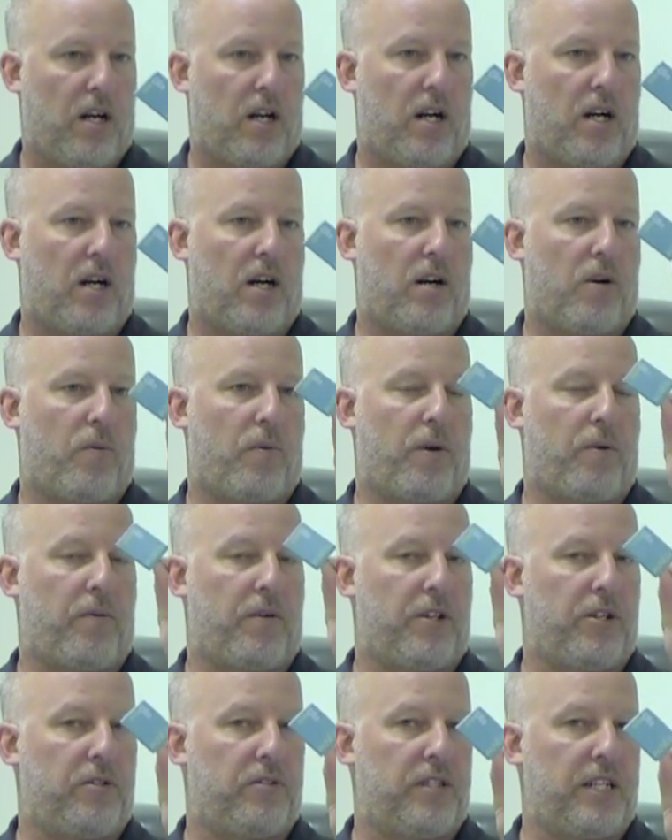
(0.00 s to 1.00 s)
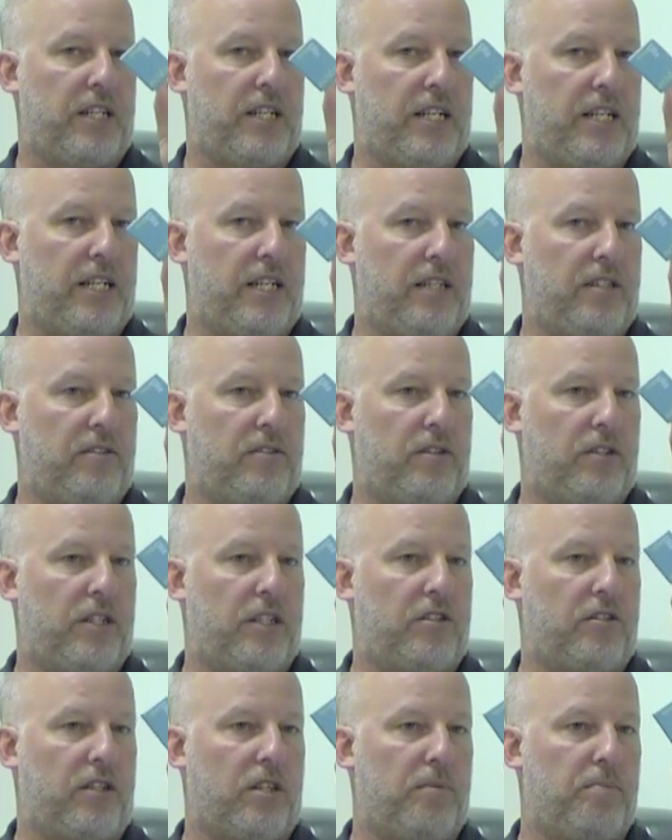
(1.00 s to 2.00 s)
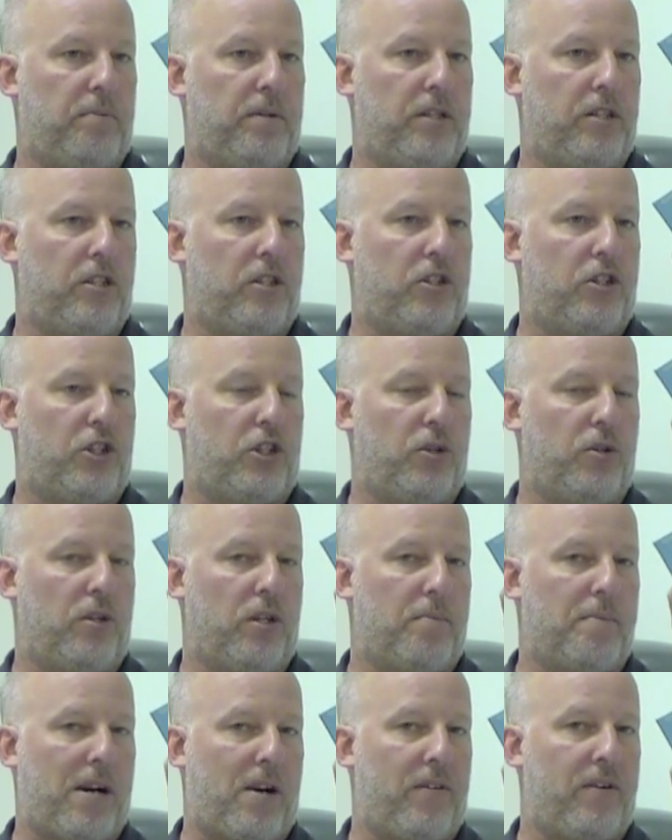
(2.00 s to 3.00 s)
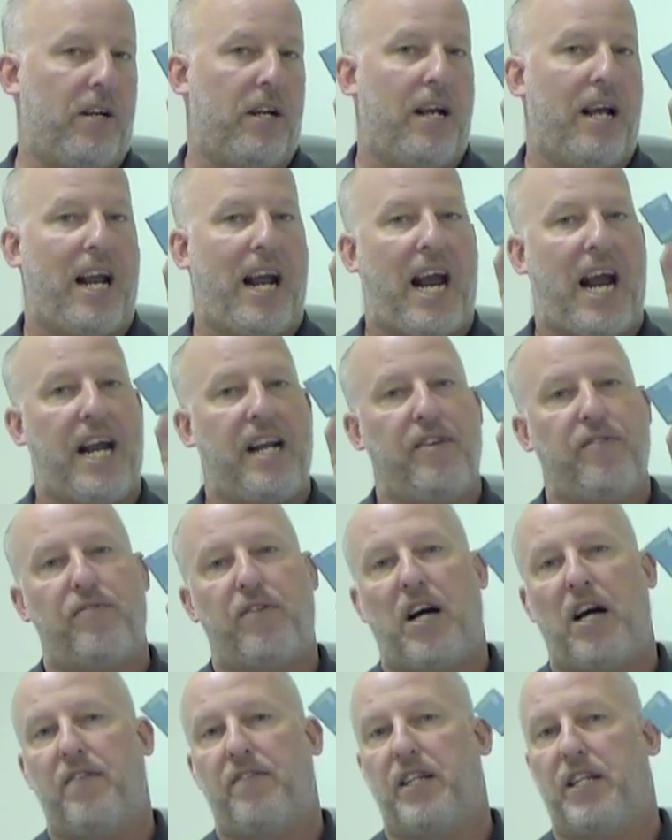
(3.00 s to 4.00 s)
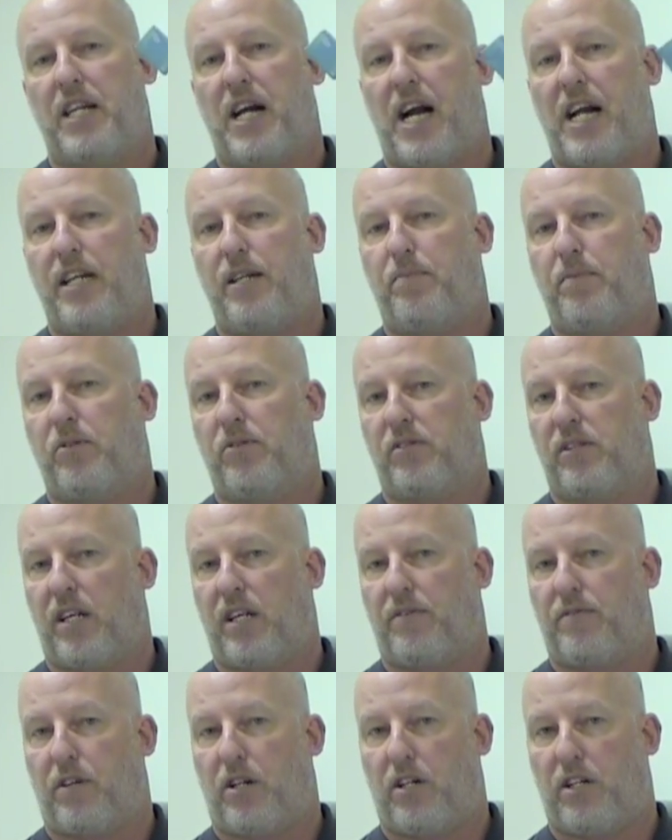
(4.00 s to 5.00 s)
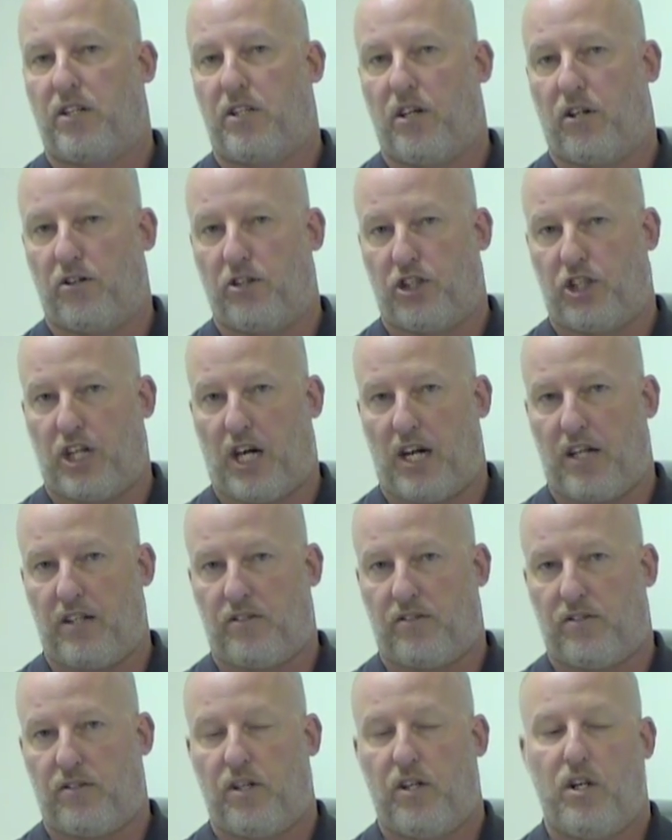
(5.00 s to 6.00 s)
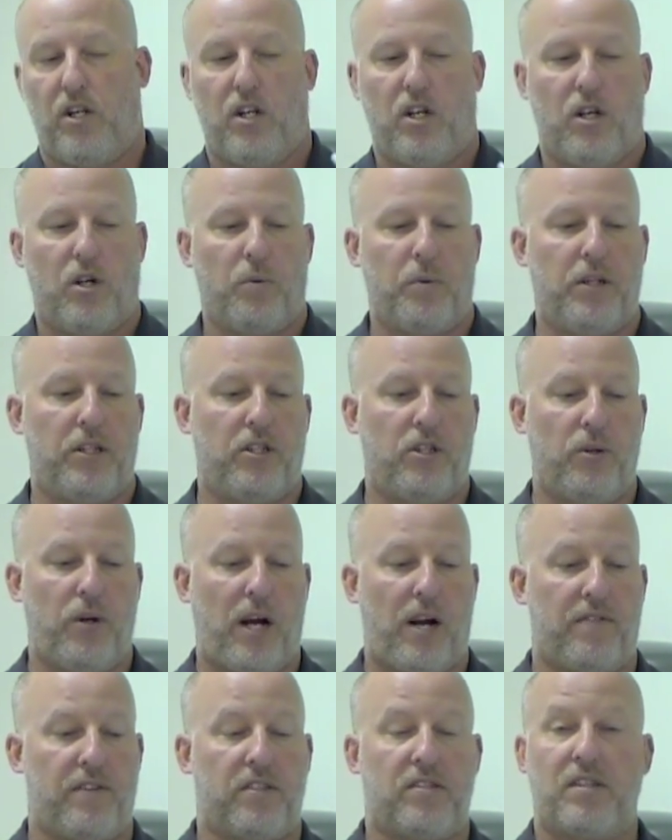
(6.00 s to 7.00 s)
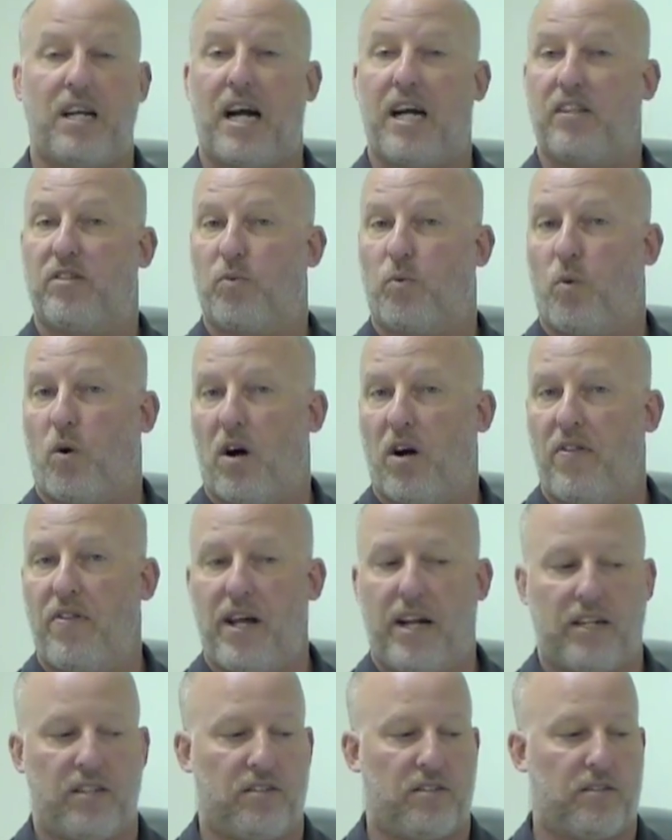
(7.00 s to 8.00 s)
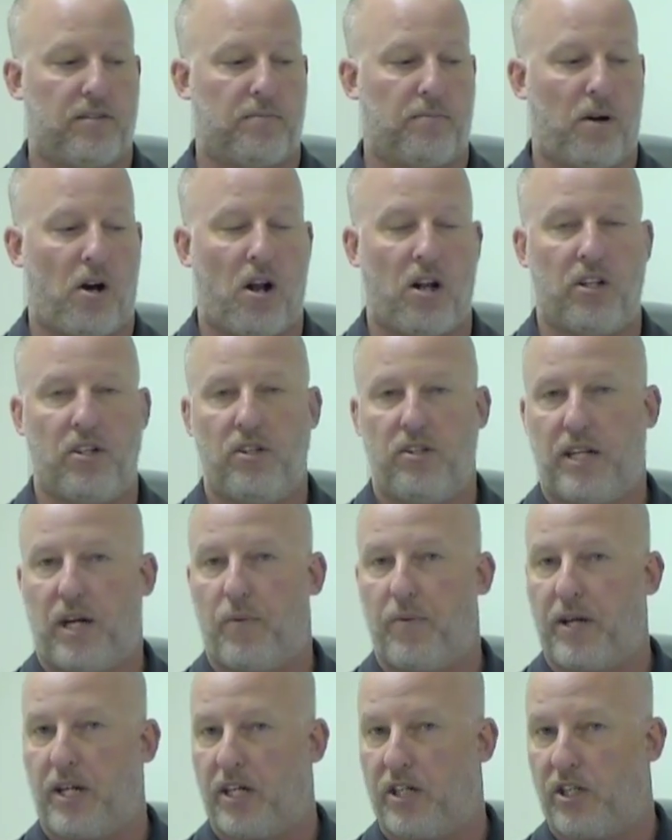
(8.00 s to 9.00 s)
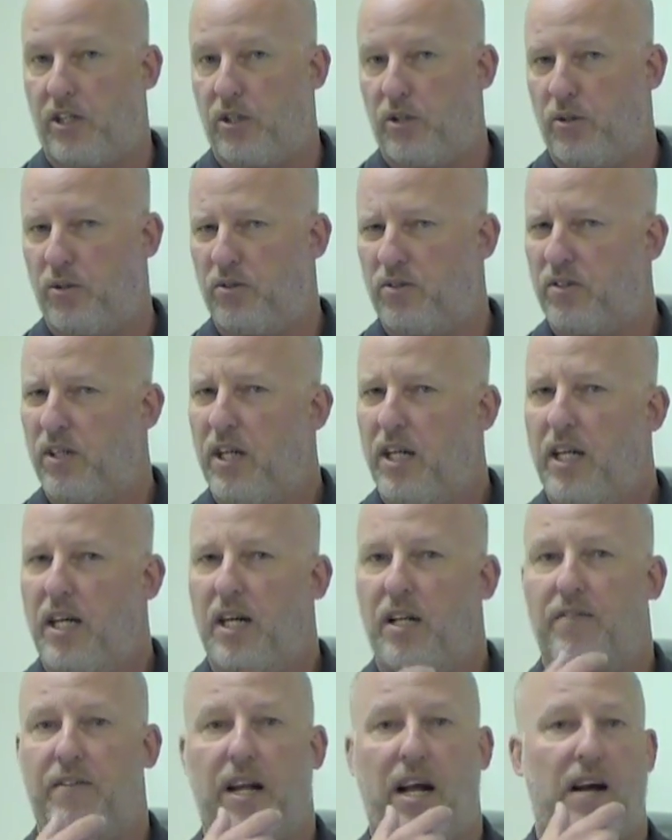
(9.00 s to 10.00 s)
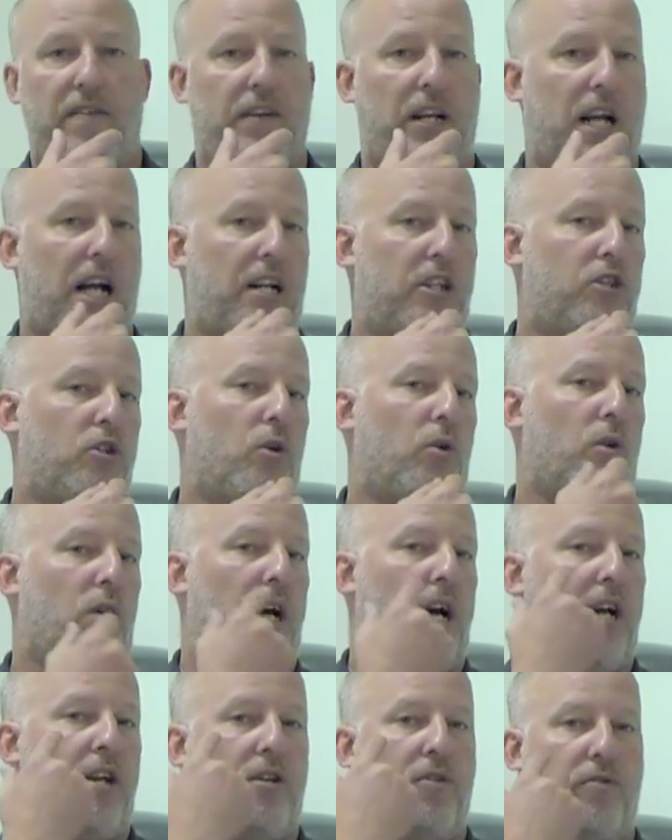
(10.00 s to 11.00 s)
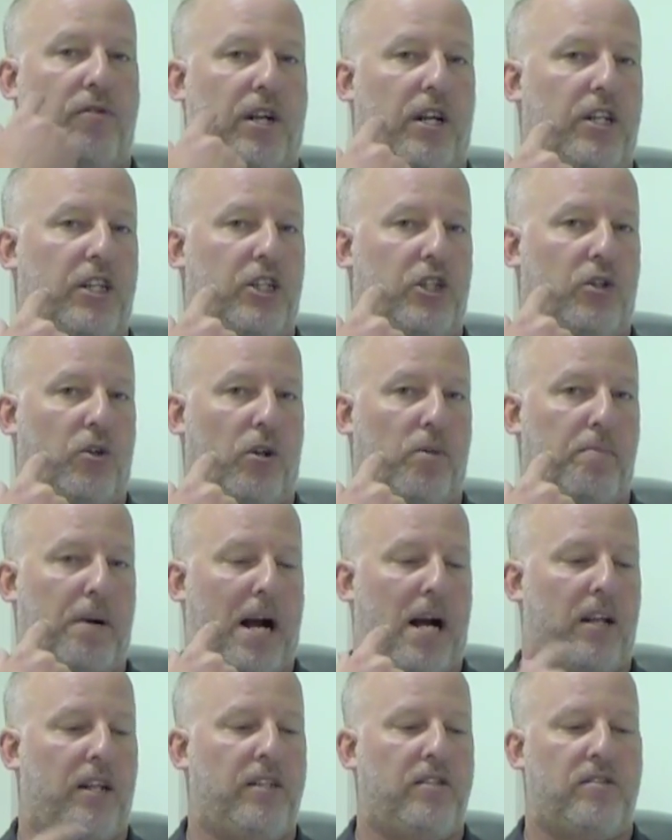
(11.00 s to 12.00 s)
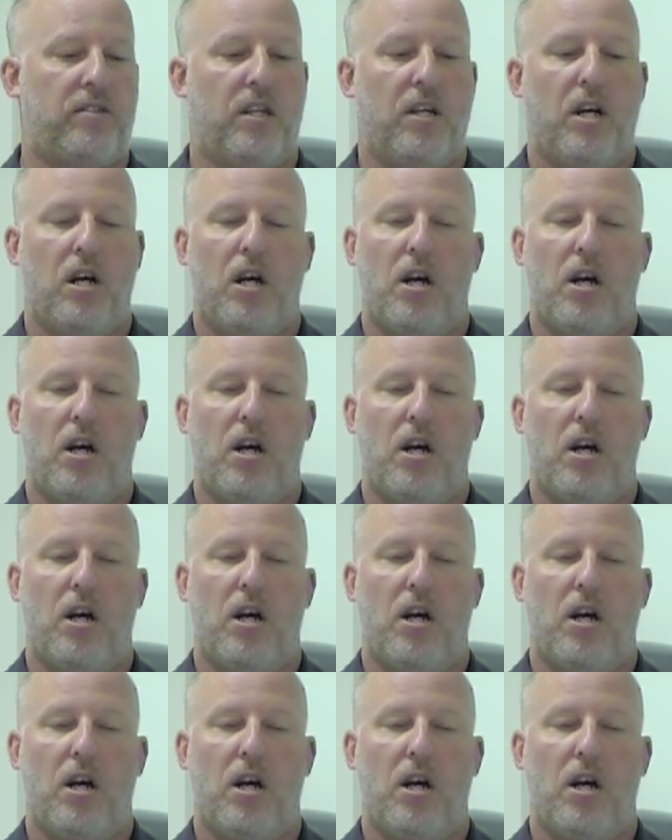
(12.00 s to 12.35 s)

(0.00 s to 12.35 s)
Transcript: Uh, when we're using these, this could be shoot about 85 to 90% of our adult shots. We do have a size 1 that is smaller that we can use if they have a lot of toride or very short palates.